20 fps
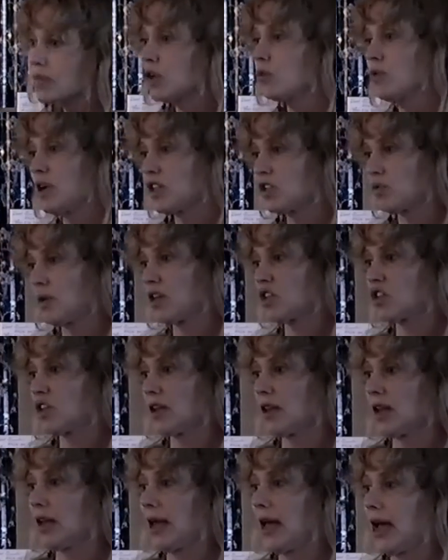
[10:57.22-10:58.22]
the resurrection
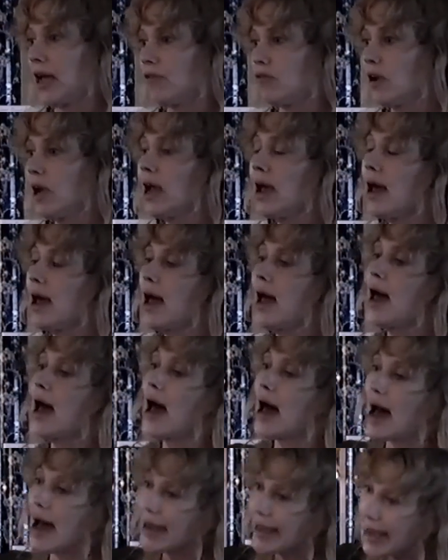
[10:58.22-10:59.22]
and the life.
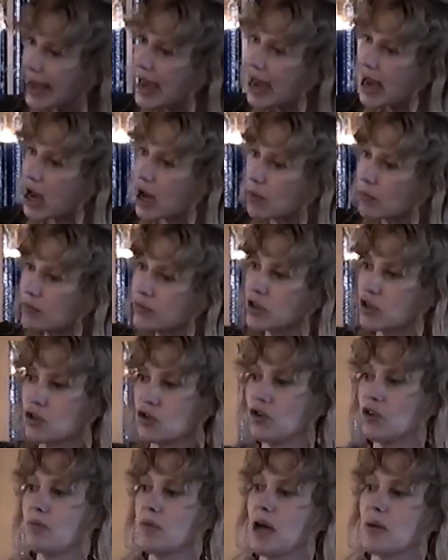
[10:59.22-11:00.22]
I am, the
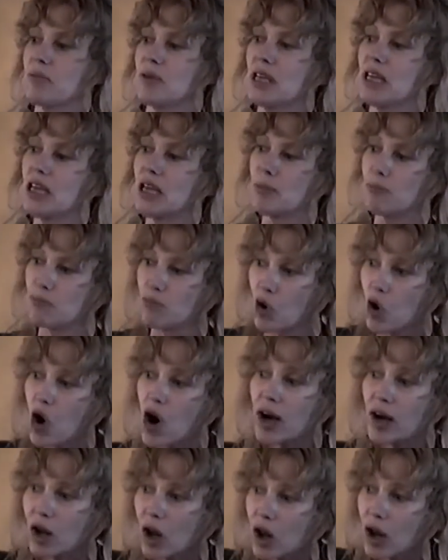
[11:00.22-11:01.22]
truth about me,
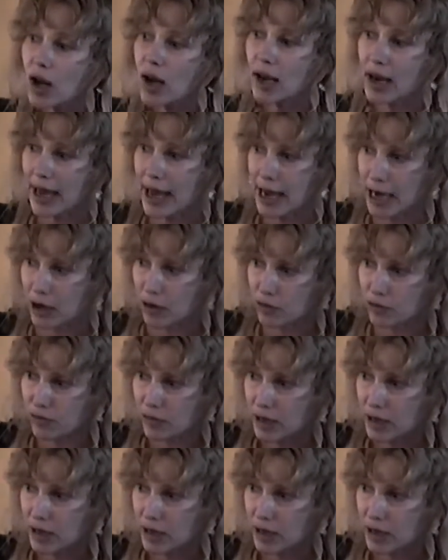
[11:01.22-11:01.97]
immortal life.